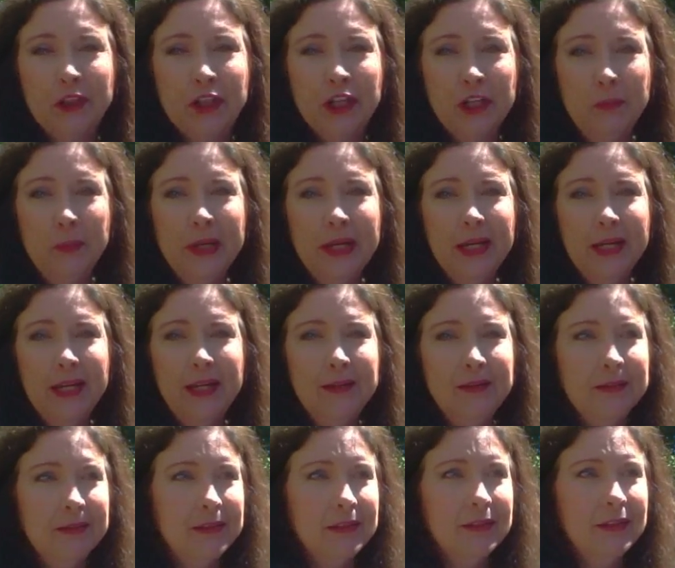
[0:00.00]
could
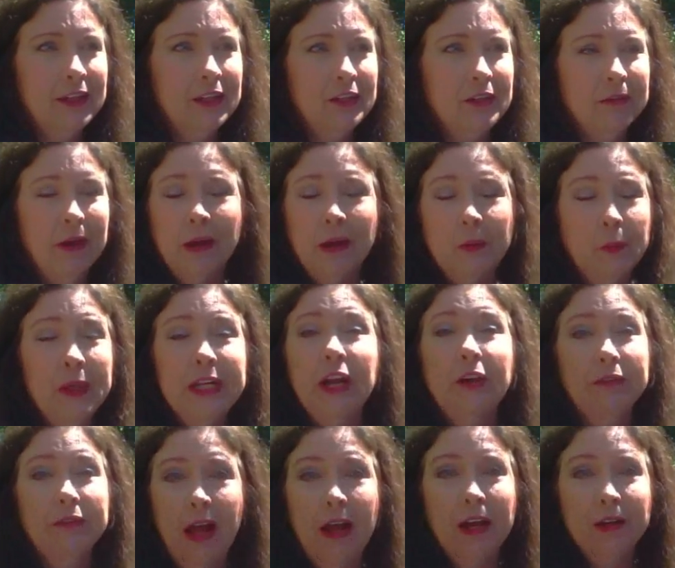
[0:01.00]
be, it, we
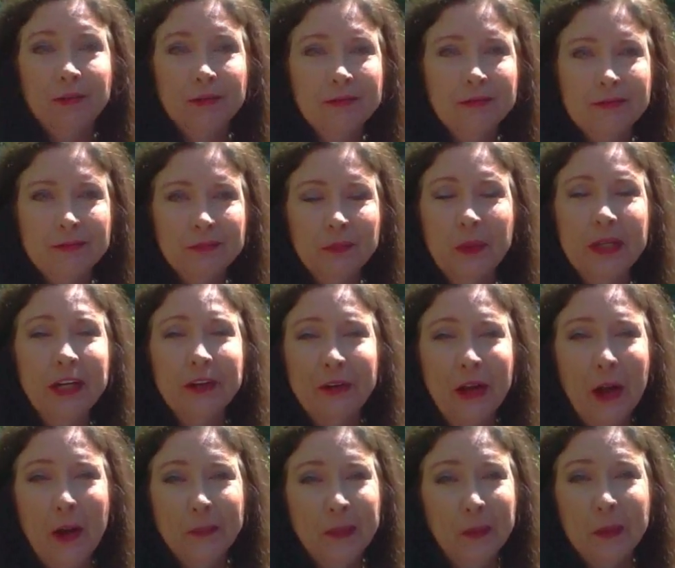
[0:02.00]
don't know. We
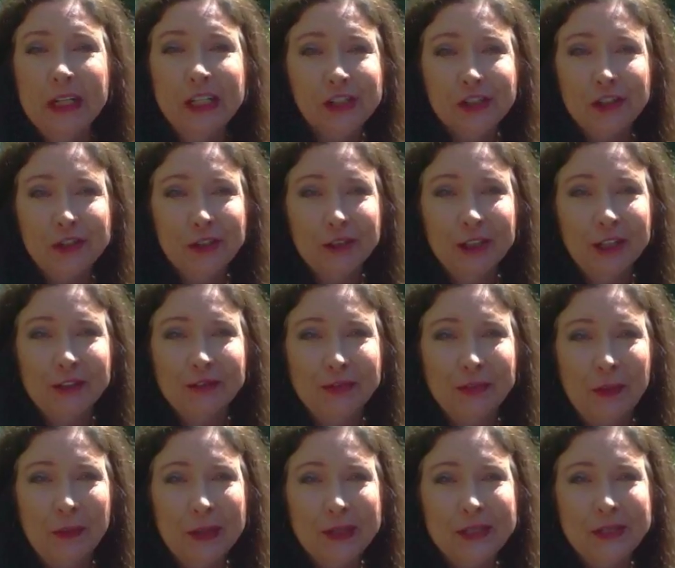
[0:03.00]
don't know, but we sure do look
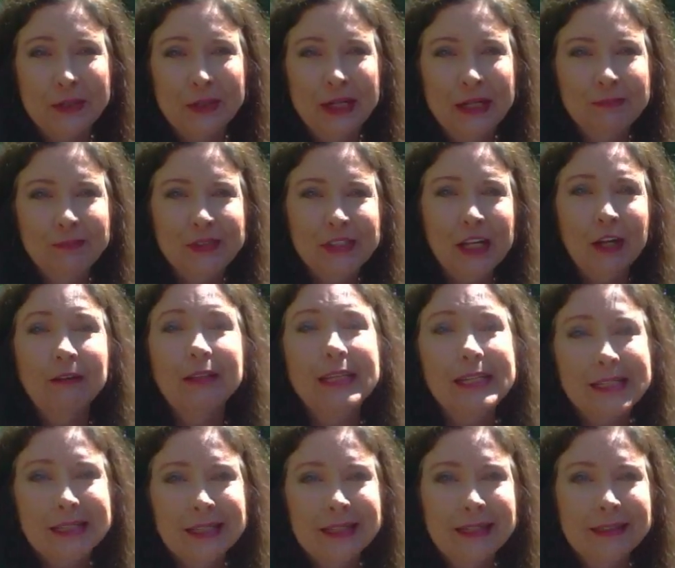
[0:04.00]
forward to it. So
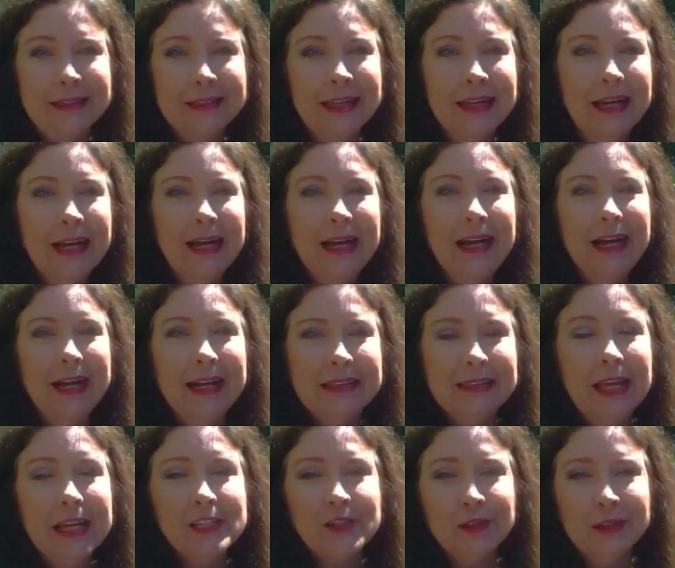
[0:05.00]
Lisa, uh,
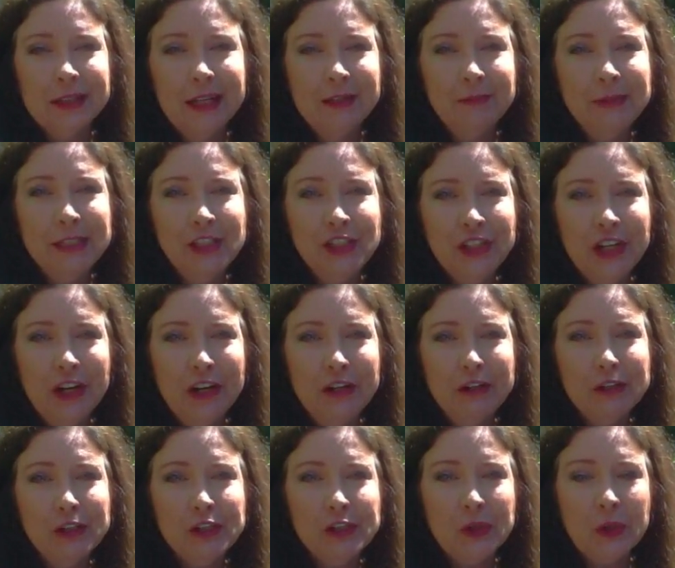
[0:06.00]
thanks for letting me share
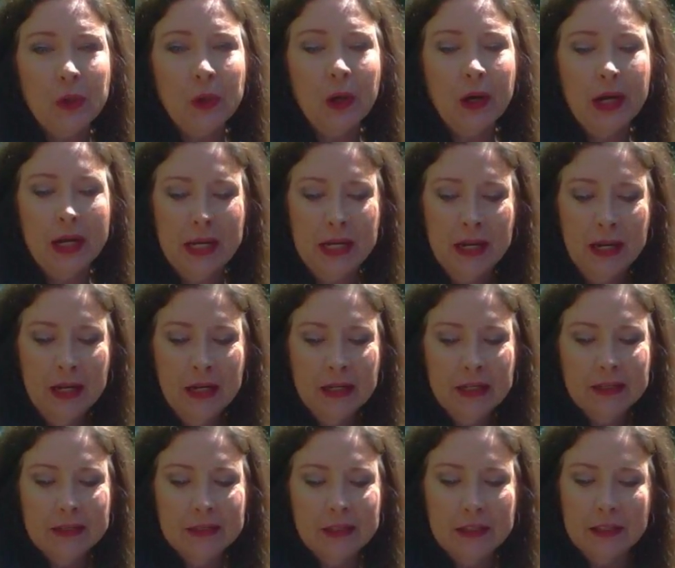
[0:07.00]
your story.
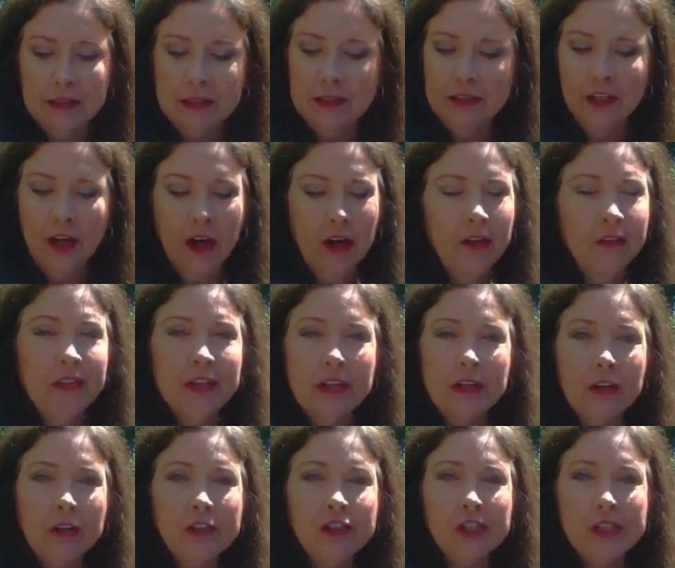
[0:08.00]
Y'all,
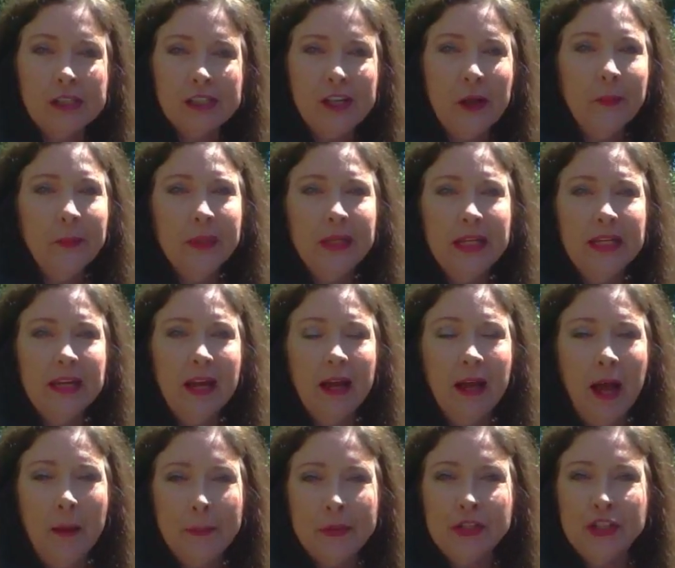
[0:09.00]
there are just so many
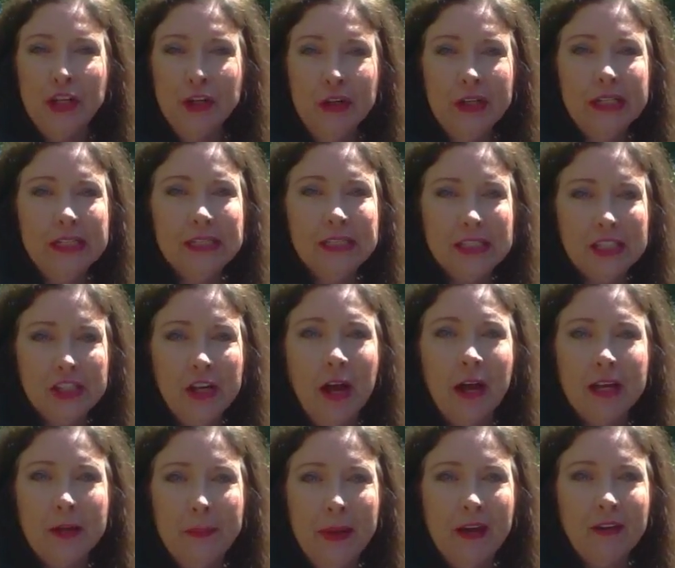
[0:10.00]
opportunities to
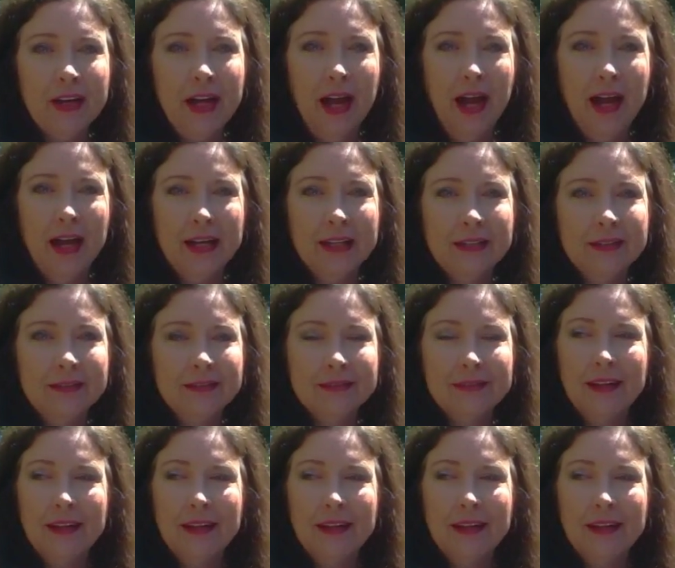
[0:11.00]
talk about God.